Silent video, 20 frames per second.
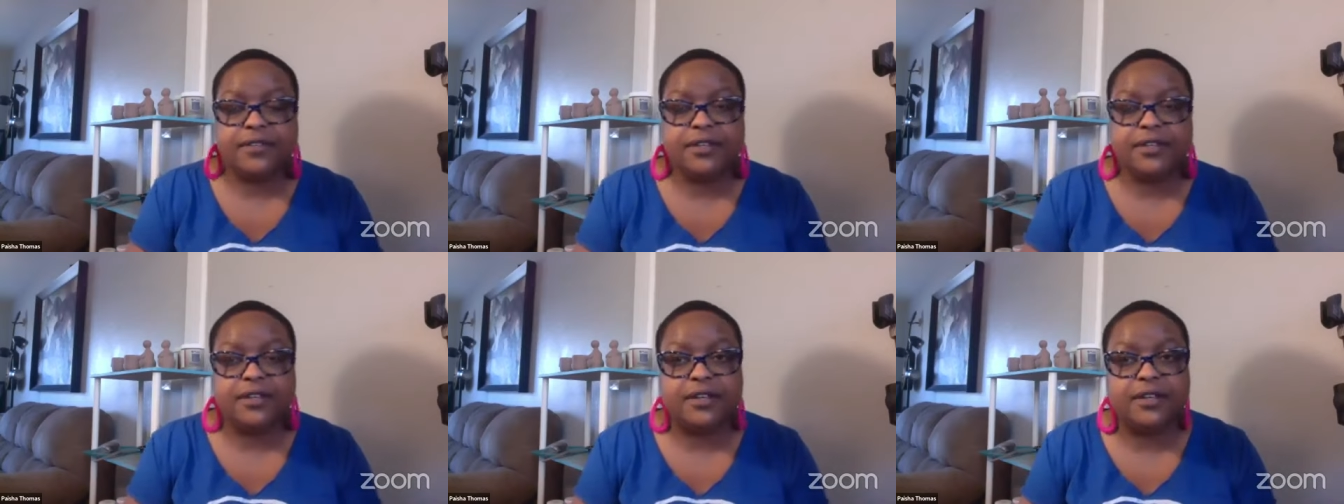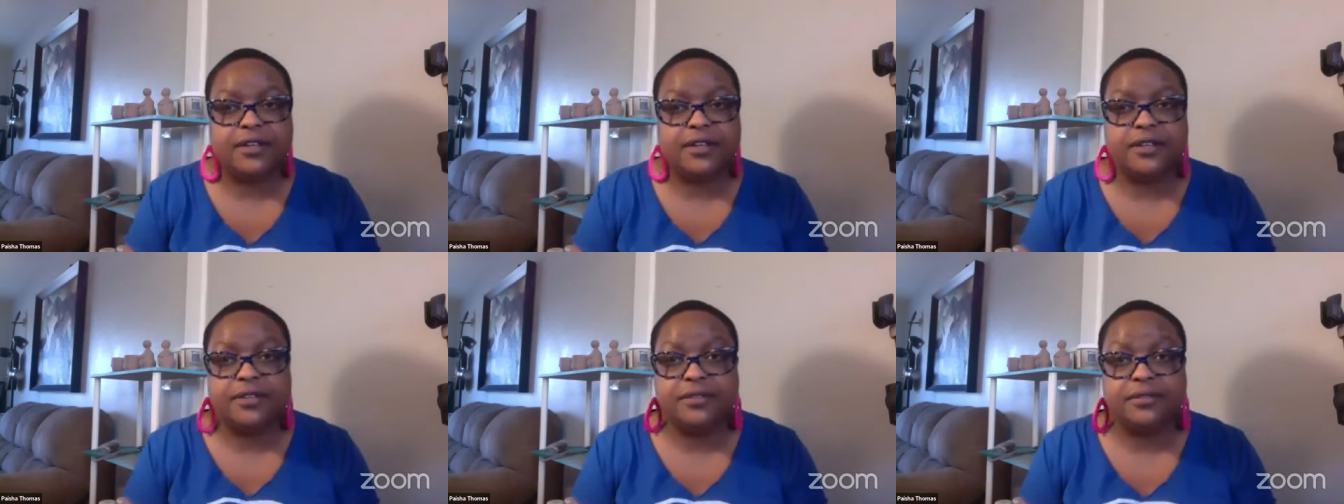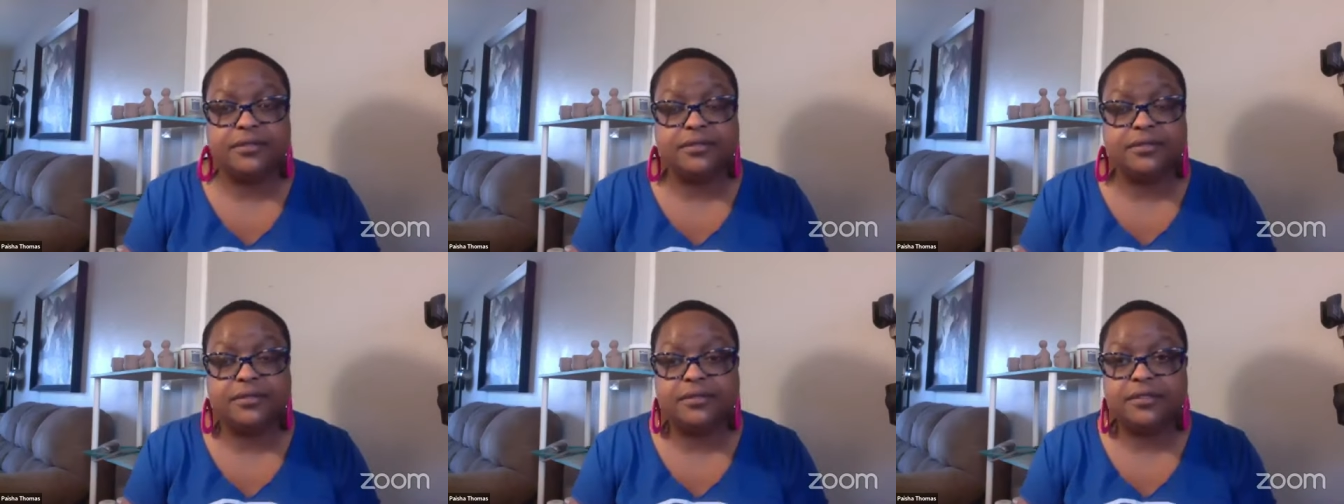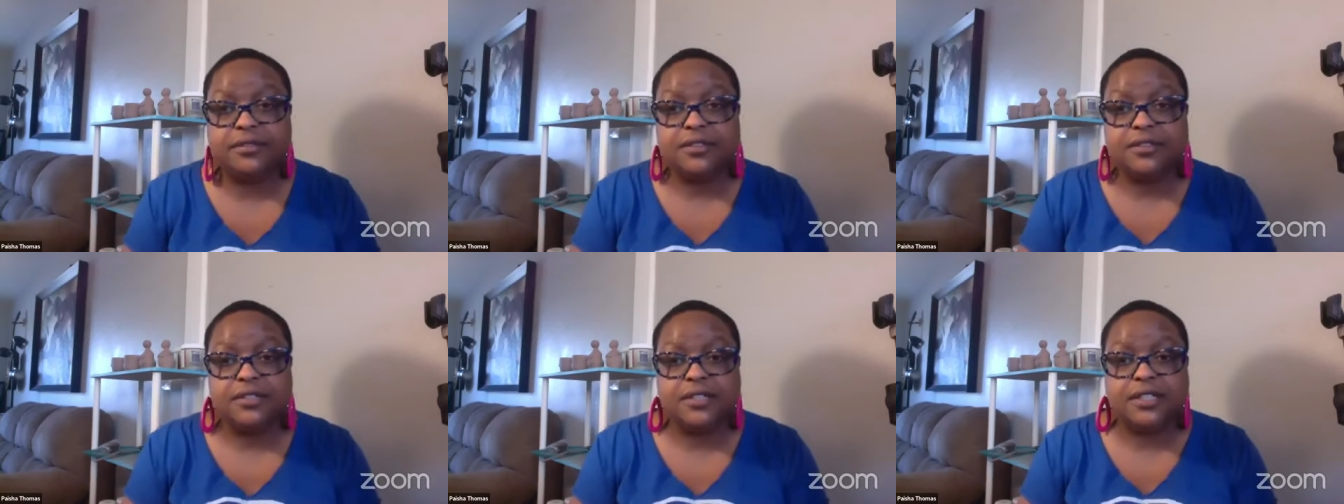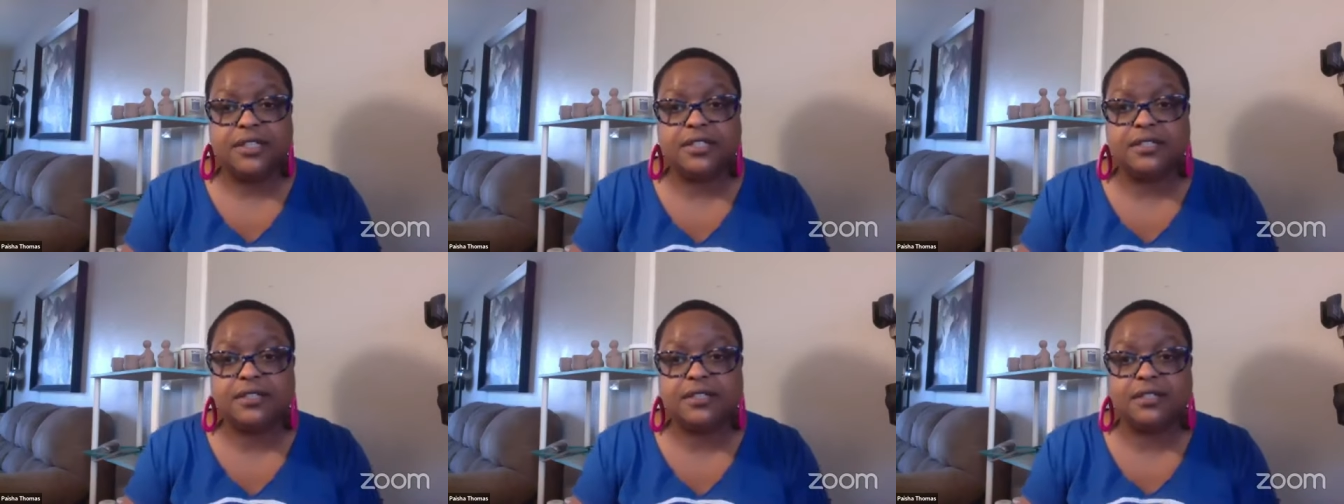you know
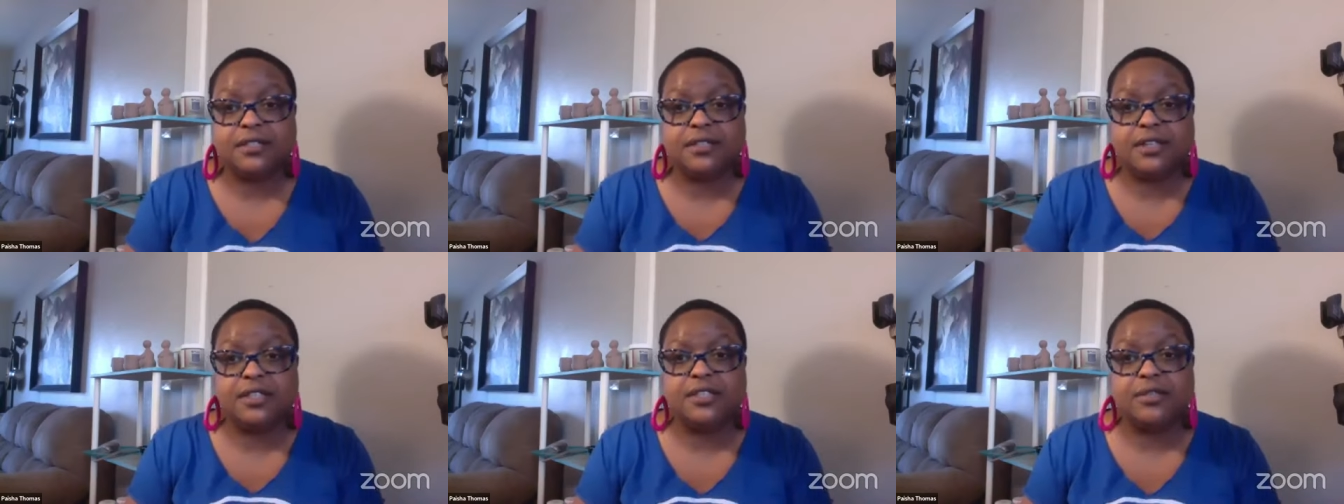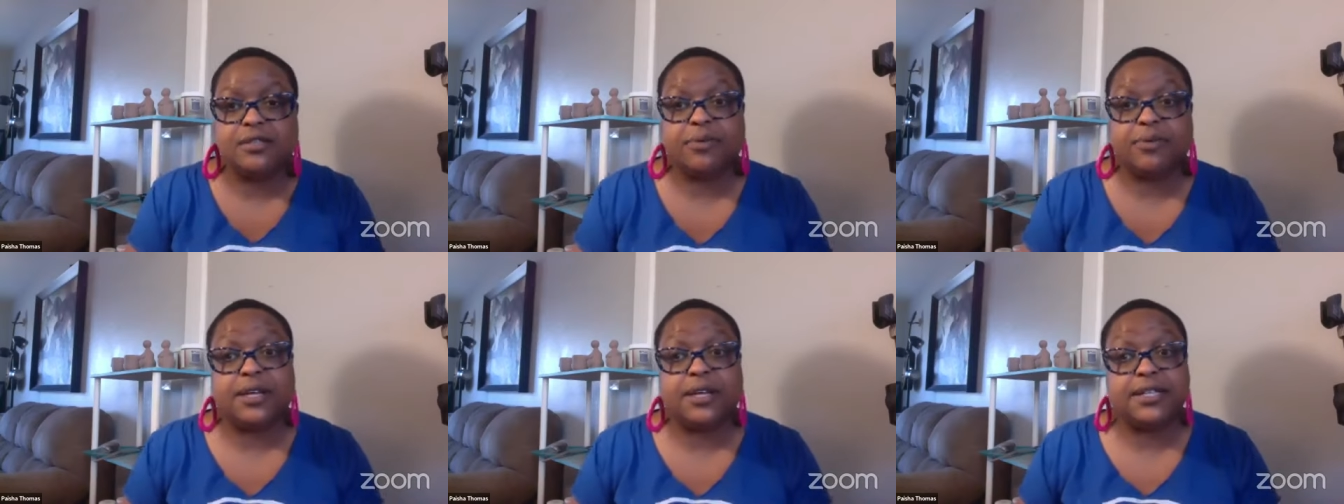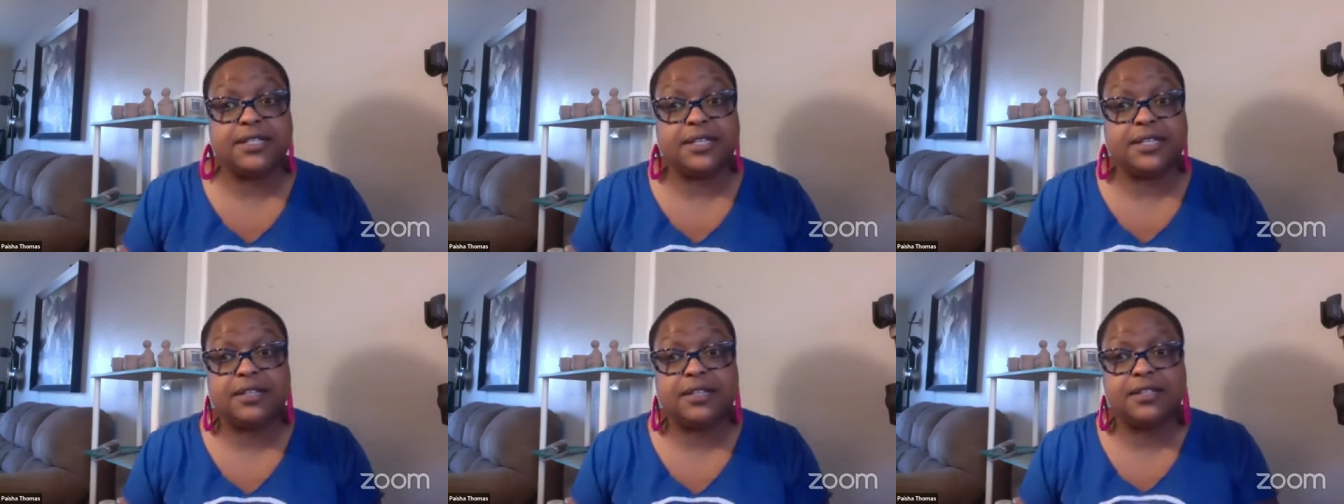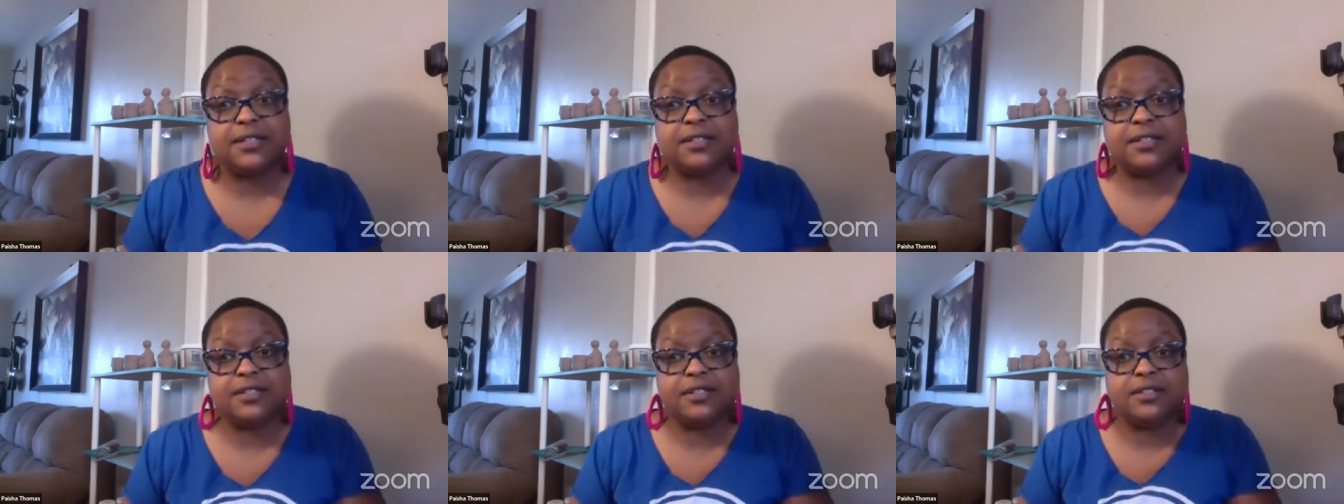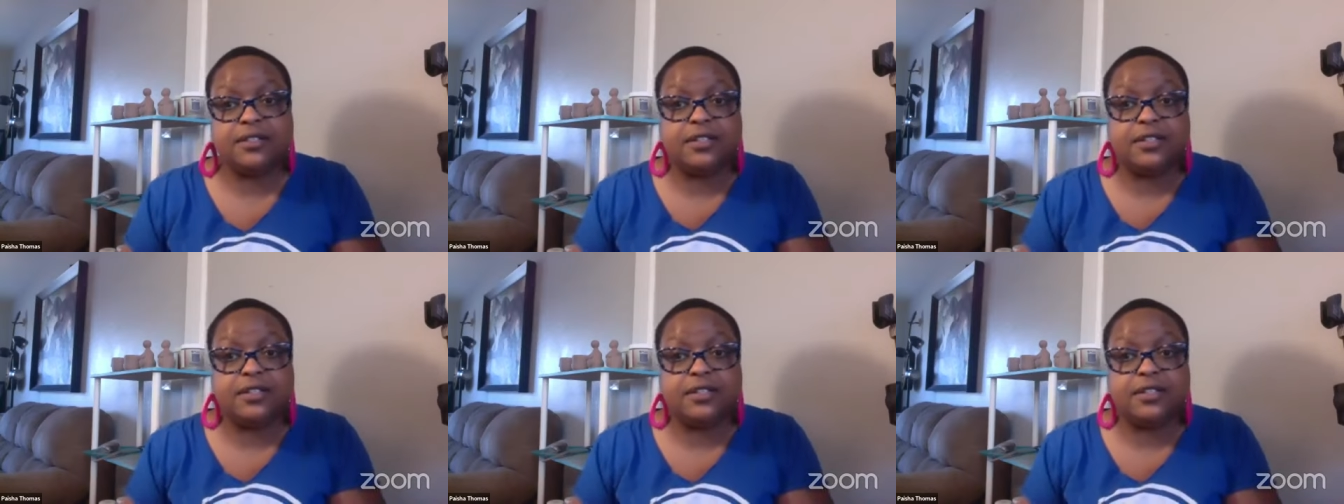it's it's a process Mommy.